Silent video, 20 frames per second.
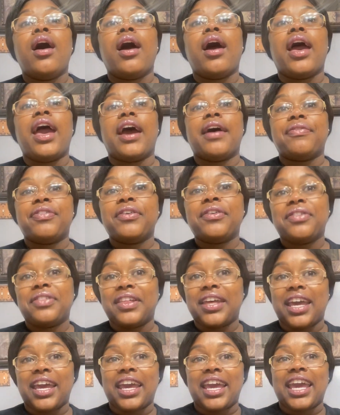After
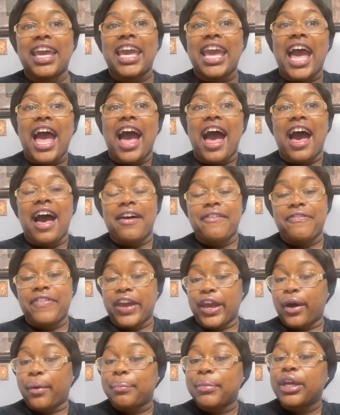that, I
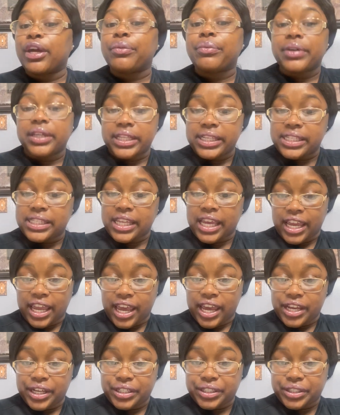found me a real estate
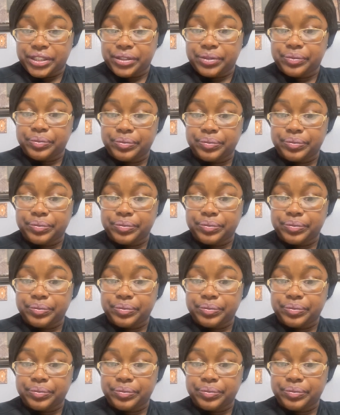agent.